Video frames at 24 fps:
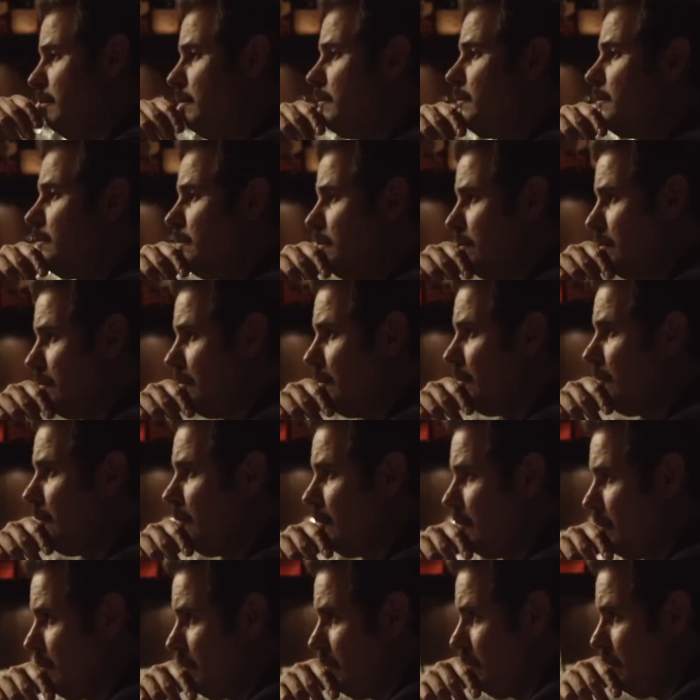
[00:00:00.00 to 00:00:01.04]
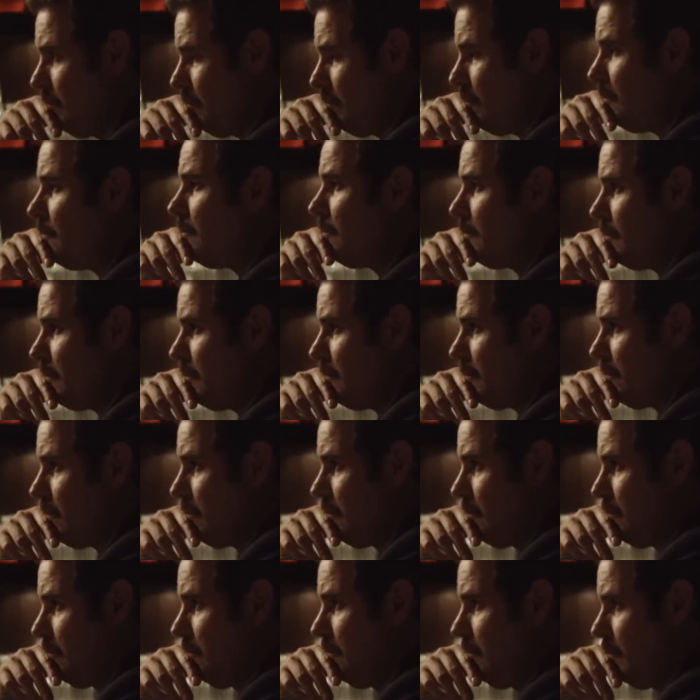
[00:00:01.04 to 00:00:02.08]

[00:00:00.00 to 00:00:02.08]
different direction from where the real Larry